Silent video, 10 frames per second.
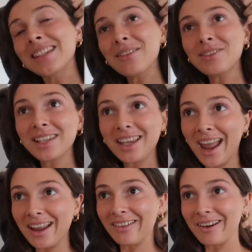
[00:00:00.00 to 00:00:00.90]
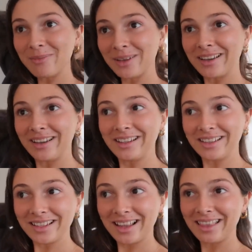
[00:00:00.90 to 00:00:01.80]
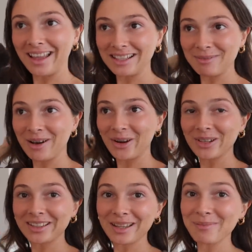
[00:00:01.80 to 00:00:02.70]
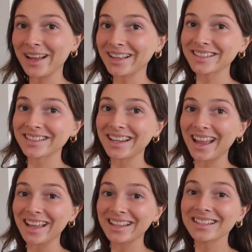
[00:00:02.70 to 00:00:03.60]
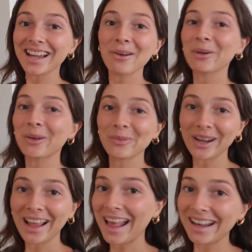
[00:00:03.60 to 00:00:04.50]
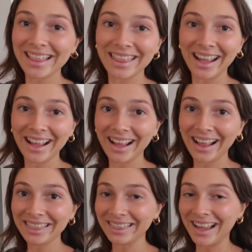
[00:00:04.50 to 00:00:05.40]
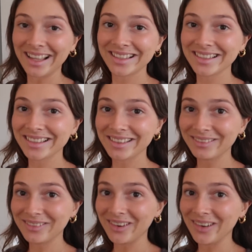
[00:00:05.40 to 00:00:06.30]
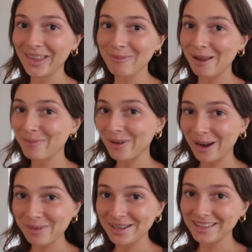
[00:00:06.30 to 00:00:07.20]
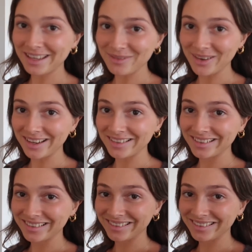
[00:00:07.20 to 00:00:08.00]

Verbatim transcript: to give to the caterer because their tomatoes are the best and I wouldn't want anything less for the people coming to the event.